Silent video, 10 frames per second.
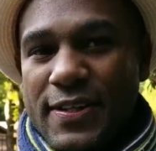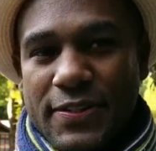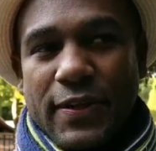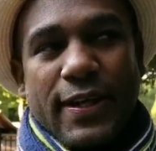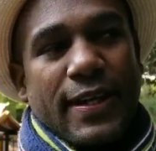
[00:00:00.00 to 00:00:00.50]

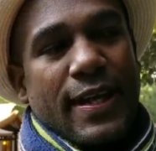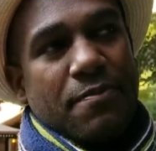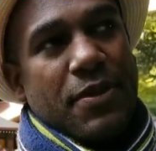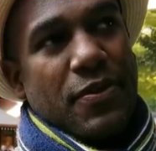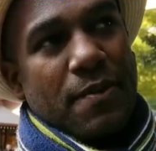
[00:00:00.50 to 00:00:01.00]
it led
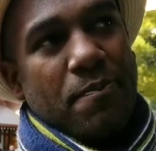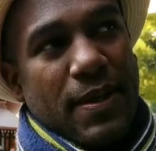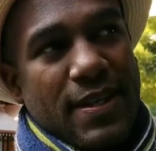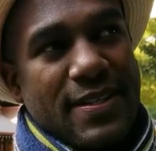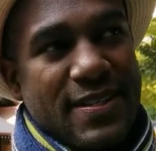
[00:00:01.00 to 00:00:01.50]
me to a
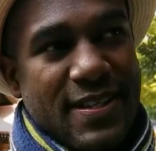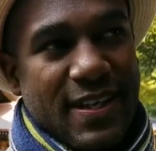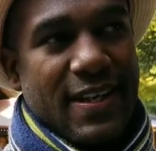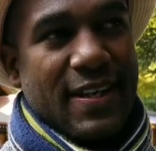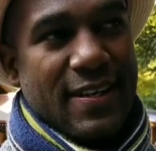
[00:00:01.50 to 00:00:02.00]
place that
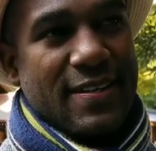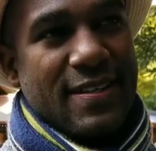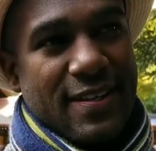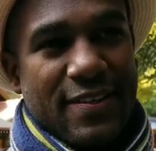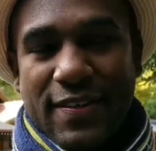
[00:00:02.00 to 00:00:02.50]
I can
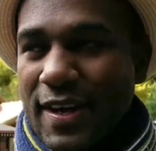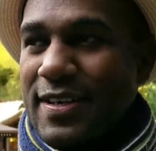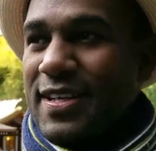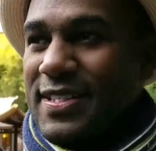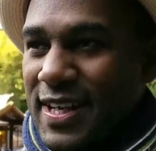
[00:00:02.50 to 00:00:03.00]
say,
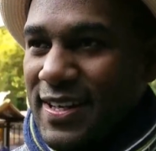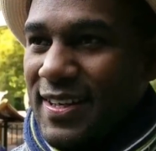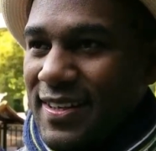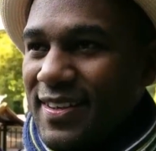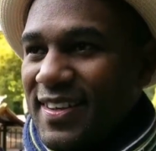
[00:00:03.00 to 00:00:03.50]

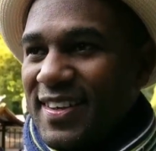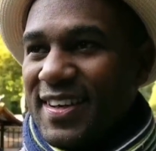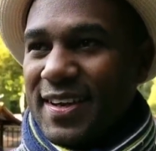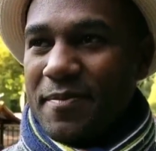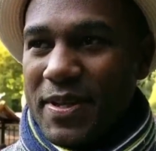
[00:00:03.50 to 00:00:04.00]
understanding,
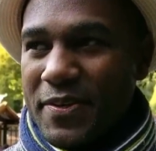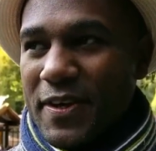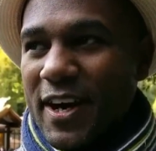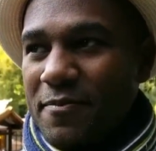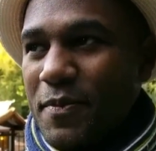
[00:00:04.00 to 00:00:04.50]
middle ground.
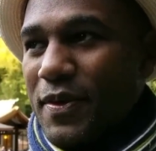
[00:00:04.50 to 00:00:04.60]
I'm